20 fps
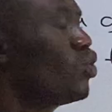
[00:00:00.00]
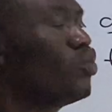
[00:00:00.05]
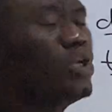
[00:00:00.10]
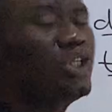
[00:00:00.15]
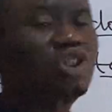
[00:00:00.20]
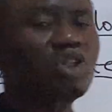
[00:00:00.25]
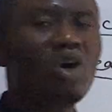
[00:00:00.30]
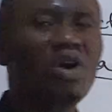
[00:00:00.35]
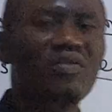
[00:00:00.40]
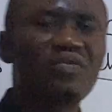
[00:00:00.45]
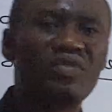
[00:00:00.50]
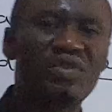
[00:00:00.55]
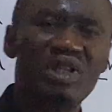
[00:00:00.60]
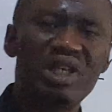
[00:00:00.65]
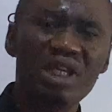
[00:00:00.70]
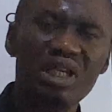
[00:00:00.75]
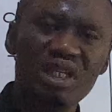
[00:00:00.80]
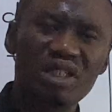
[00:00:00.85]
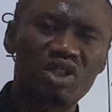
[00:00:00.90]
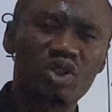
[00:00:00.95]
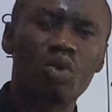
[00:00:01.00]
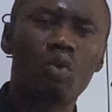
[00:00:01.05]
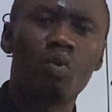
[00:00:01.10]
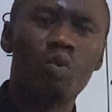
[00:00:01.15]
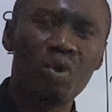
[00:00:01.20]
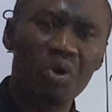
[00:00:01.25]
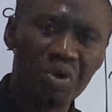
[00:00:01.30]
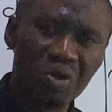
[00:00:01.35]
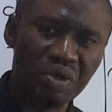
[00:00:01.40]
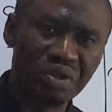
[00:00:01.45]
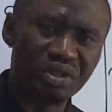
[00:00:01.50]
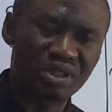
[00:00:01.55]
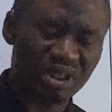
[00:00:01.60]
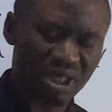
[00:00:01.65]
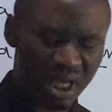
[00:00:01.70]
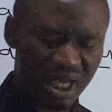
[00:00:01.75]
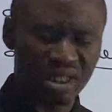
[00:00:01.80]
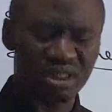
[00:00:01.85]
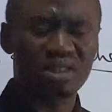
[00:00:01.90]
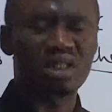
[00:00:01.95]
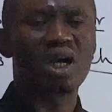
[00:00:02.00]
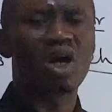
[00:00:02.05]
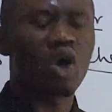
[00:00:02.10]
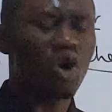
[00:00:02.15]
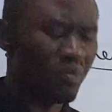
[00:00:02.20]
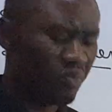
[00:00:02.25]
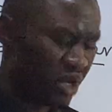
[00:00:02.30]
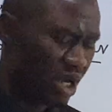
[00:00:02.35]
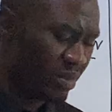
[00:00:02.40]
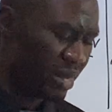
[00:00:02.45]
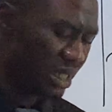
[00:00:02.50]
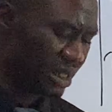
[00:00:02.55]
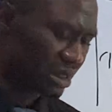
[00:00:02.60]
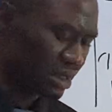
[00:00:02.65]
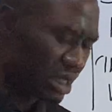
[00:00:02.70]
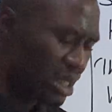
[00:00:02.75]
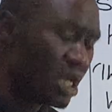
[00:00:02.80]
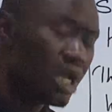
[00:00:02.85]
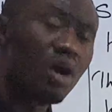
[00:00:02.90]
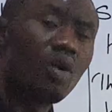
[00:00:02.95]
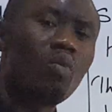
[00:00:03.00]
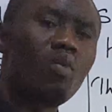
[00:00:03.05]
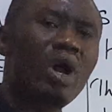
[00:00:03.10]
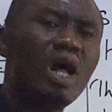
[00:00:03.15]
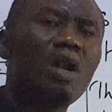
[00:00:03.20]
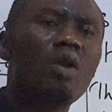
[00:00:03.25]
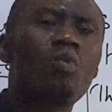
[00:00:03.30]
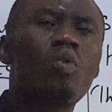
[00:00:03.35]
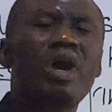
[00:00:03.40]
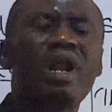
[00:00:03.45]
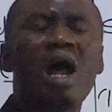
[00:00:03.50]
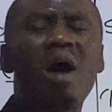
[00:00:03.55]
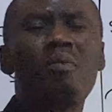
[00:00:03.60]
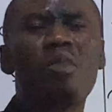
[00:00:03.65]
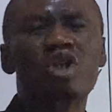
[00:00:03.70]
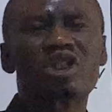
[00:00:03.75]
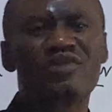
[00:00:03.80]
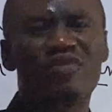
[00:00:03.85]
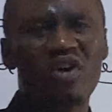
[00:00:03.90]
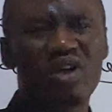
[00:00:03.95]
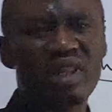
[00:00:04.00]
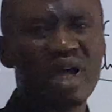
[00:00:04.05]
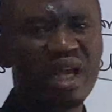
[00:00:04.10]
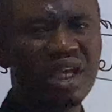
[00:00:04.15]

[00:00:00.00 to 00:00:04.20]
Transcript: Which of these words is the complement? Well, without much further